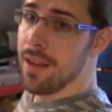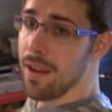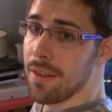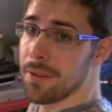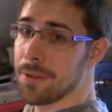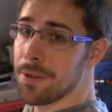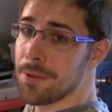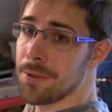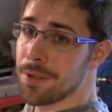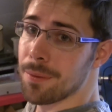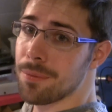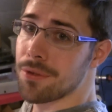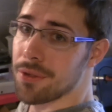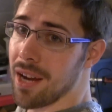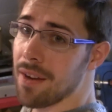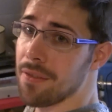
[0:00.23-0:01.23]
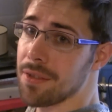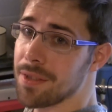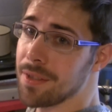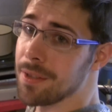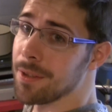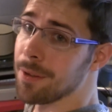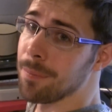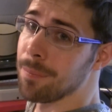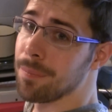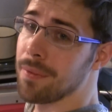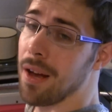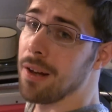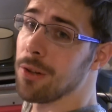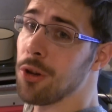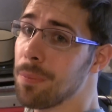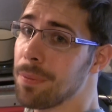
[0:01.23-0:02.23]
Hey there YouTube, Travis here.
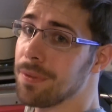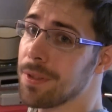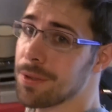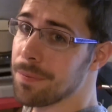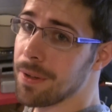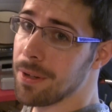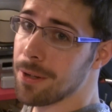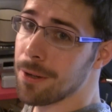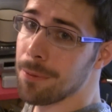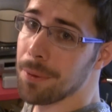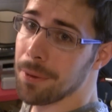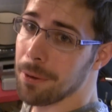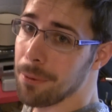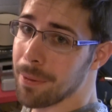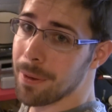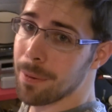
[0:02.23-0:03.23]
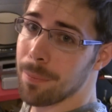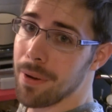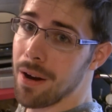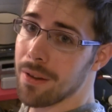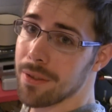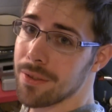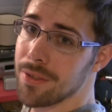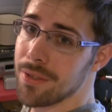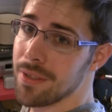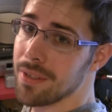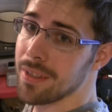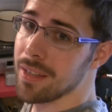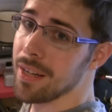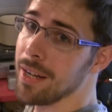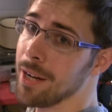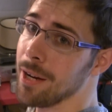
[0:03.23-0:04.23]
I'll open this video with a quick apology.
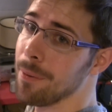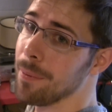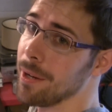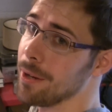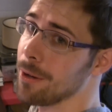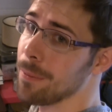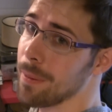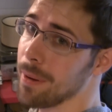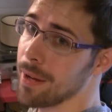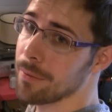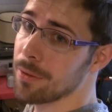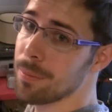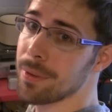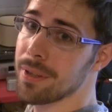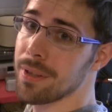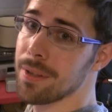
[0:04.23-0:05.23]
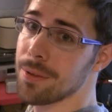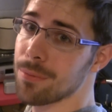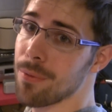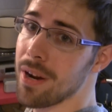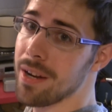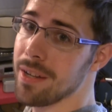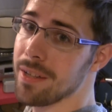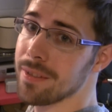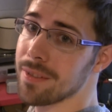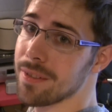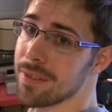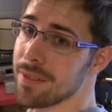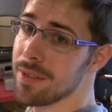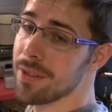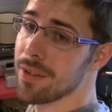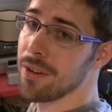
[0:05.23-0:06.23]
Um, I know everybody is waiting to
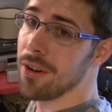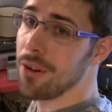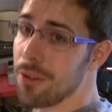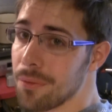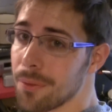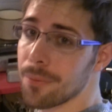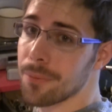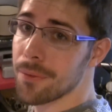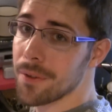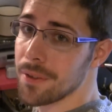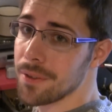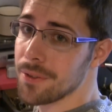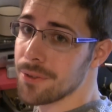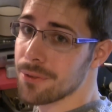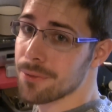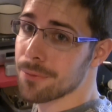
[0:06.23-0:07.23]
see all the footage